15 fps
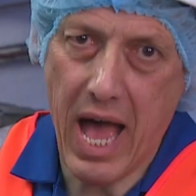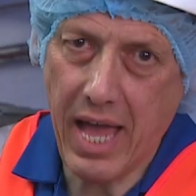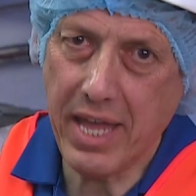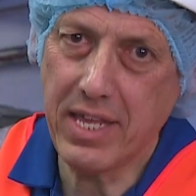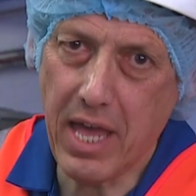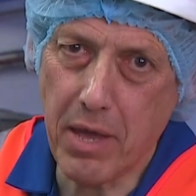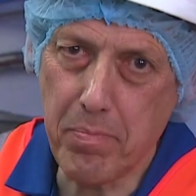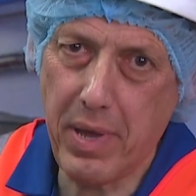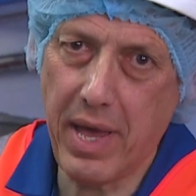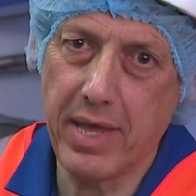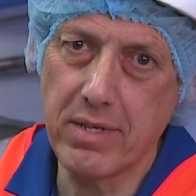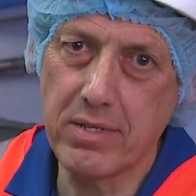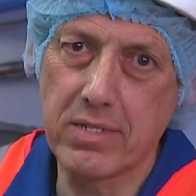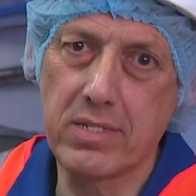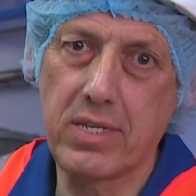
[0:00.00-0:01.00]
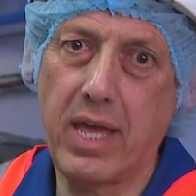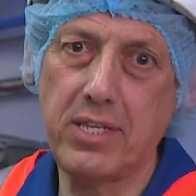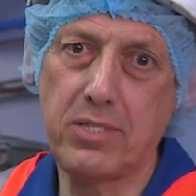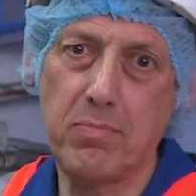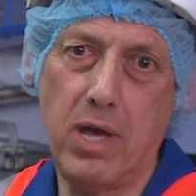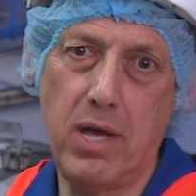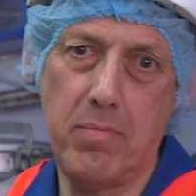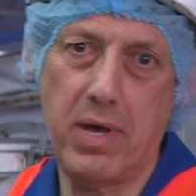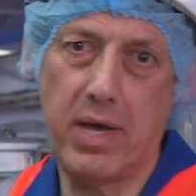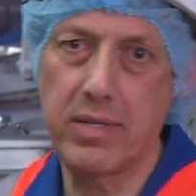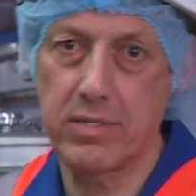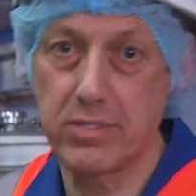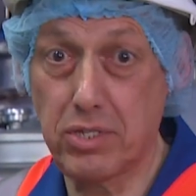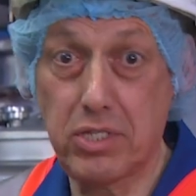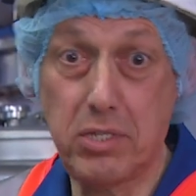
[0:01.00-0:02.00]
I get paid to taste Marmite.
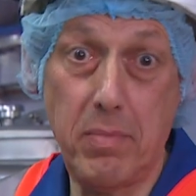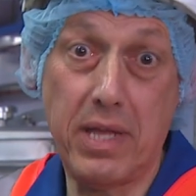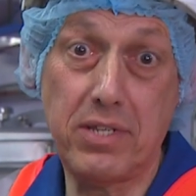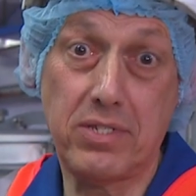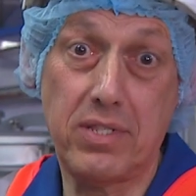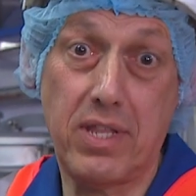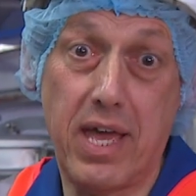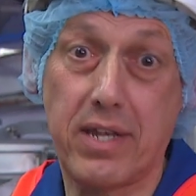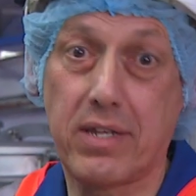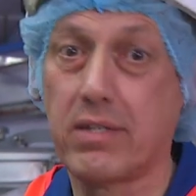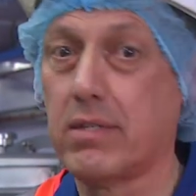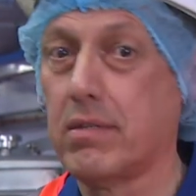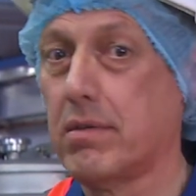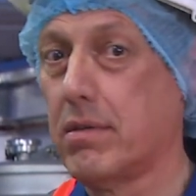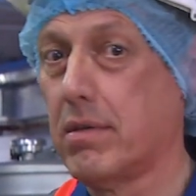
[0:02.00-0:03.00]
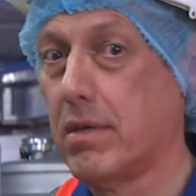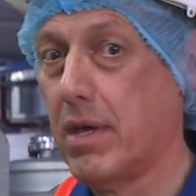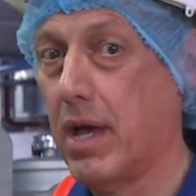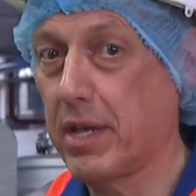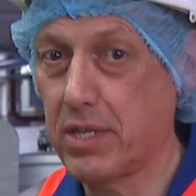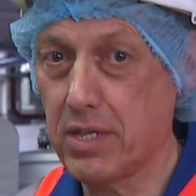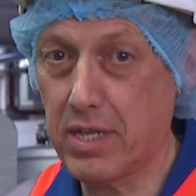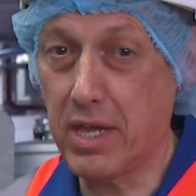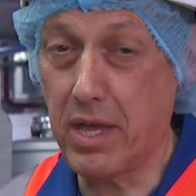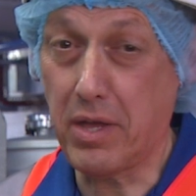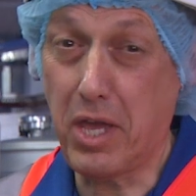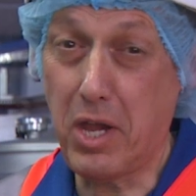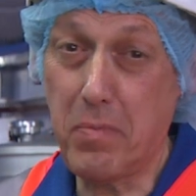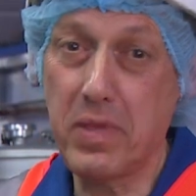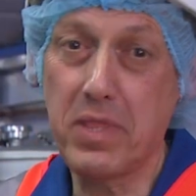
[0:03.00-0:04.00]
Just imagine that. I can go,
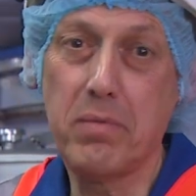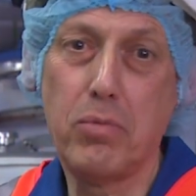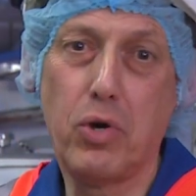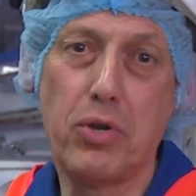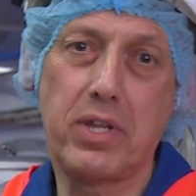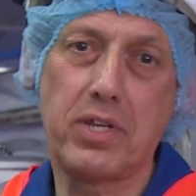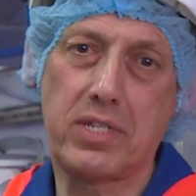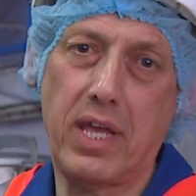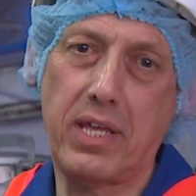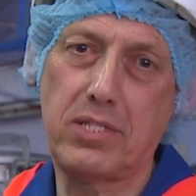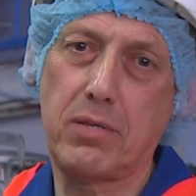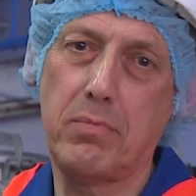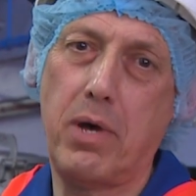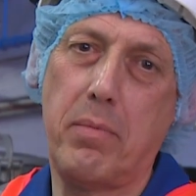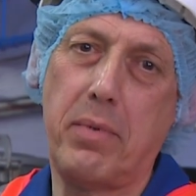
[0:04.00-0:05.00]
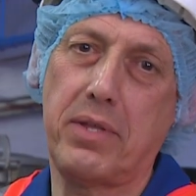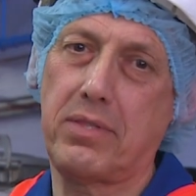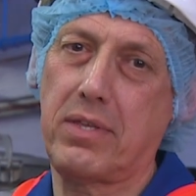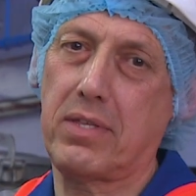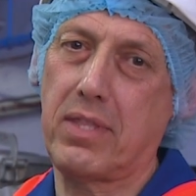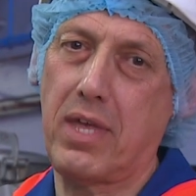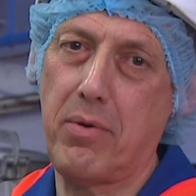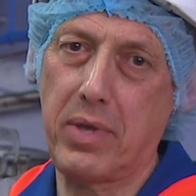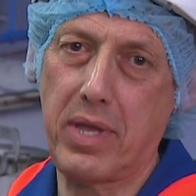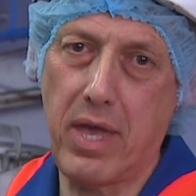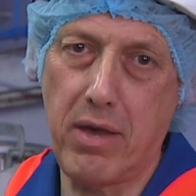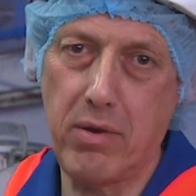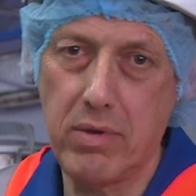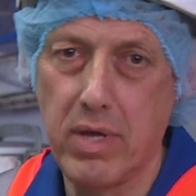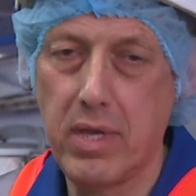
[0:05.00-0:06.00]
get up in the morning, taste some Marmite and think, there we
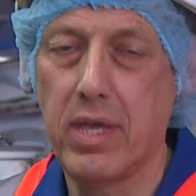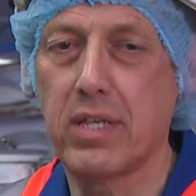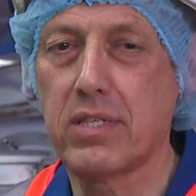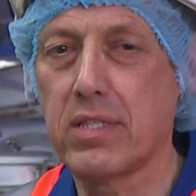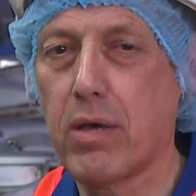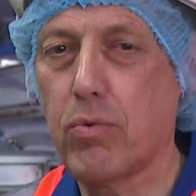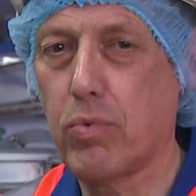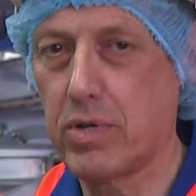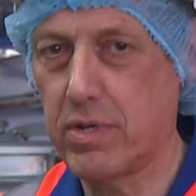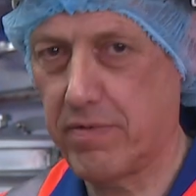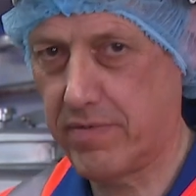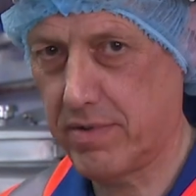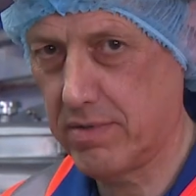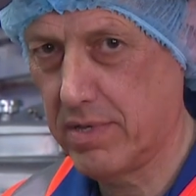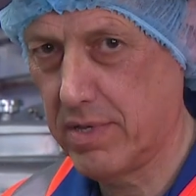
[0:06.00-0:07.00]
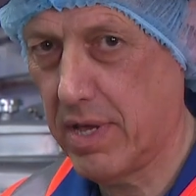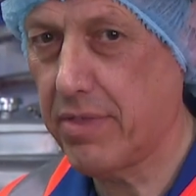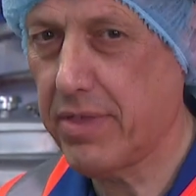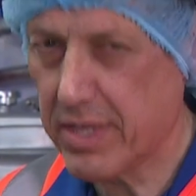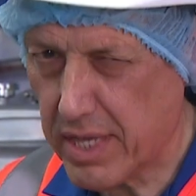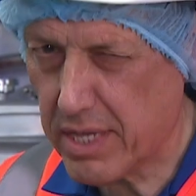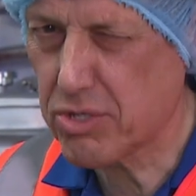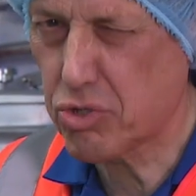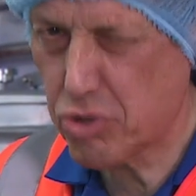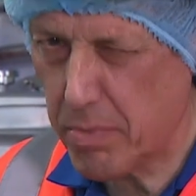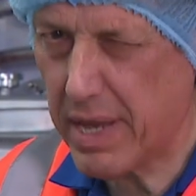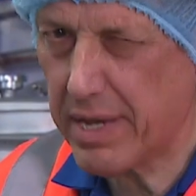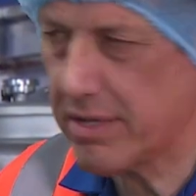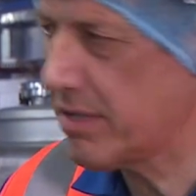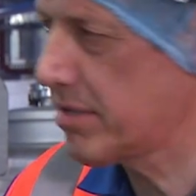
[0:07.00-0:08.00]
go. Isn't that wonderful? I think that's
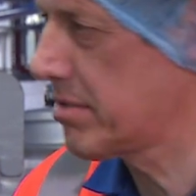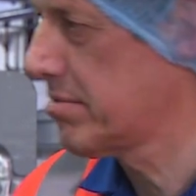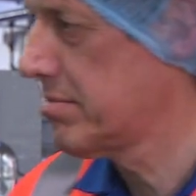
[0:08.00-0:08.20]
tremendous.